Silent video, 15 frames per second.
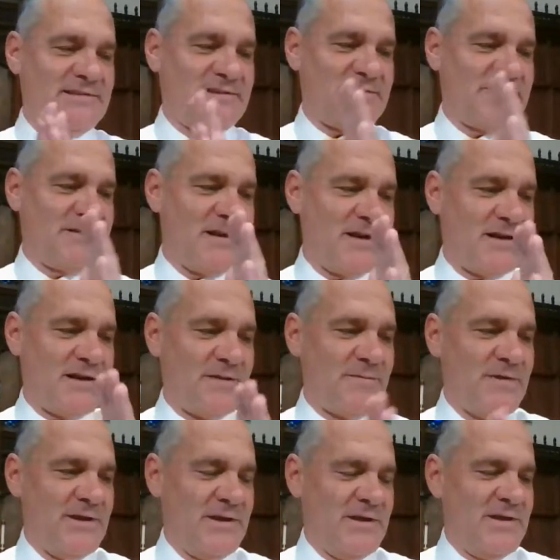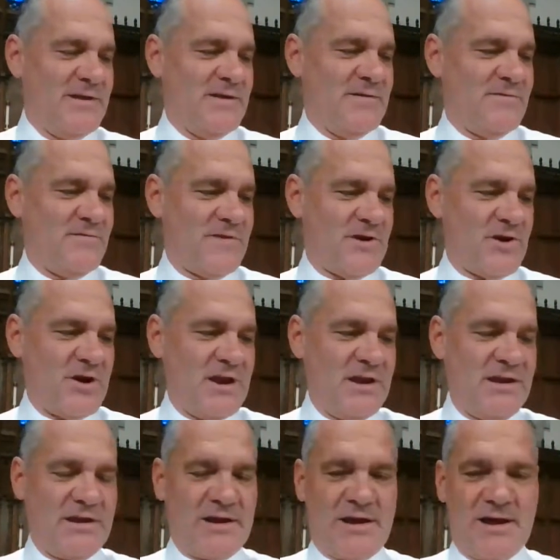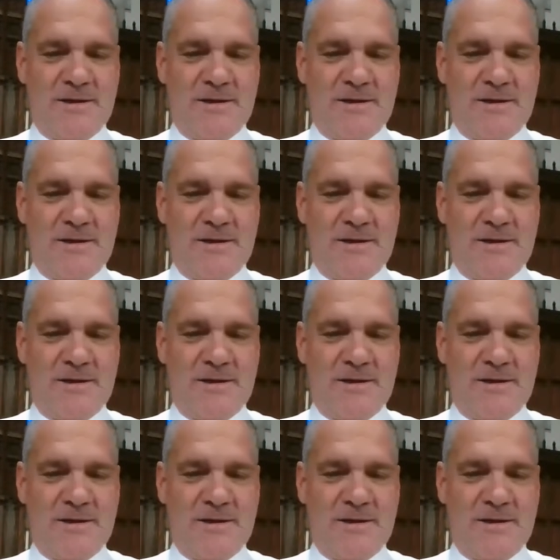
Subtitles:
a very